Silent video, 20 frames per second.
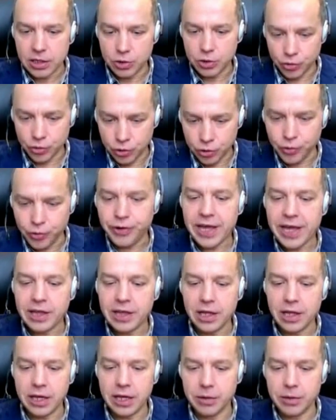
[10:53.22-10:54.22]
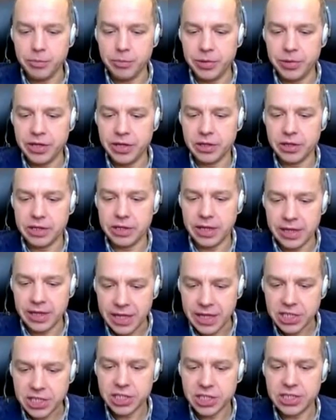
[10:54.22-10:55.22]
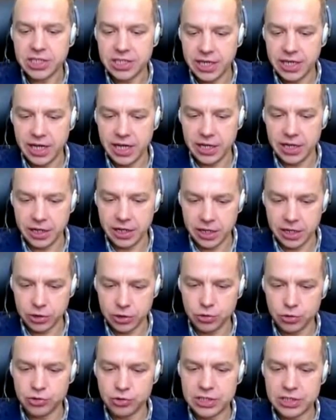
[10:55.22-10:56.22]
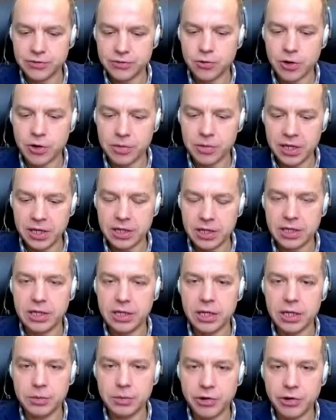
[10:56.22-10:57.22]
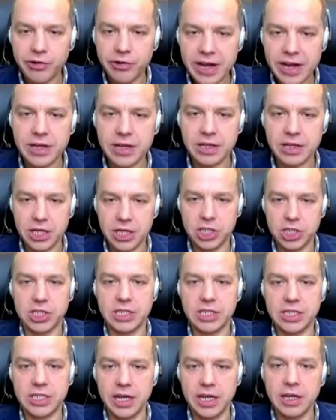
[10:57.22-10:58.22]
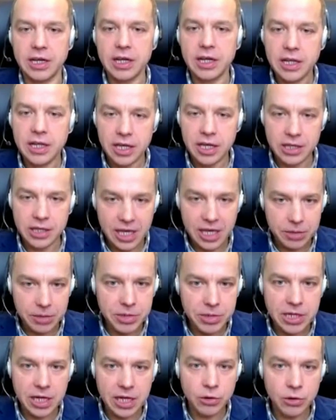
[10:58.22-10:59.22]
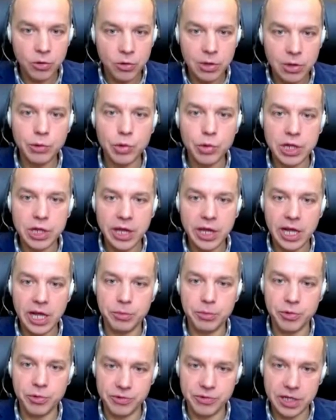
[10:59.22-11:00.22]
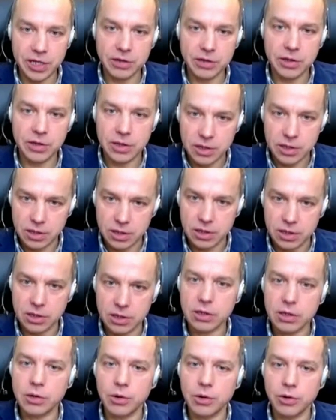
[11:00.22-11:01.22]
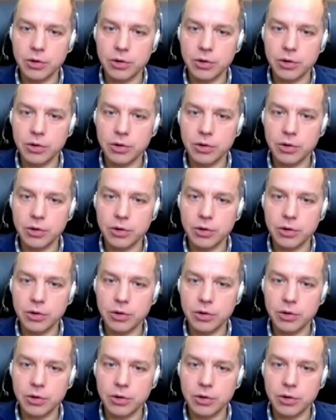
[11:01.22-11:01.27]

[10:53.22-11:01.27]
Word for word: uh, to, to finally build a nation state and to transform into a democratic nation state it can be done only with the help of that uh,